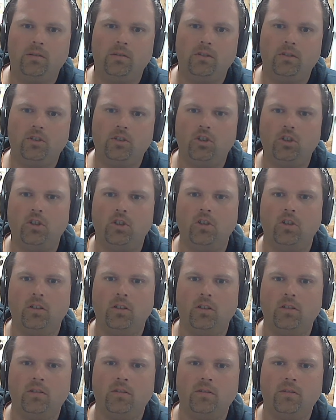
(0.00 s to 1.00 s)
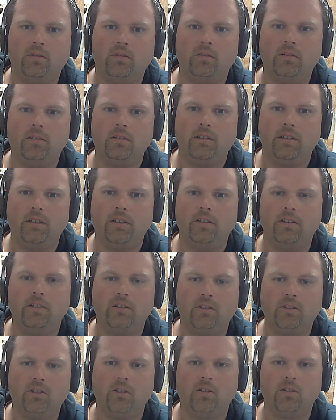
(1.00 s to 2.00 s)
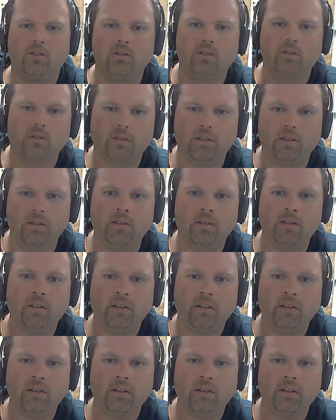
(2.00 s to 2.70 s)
sugar into the sugar cookie.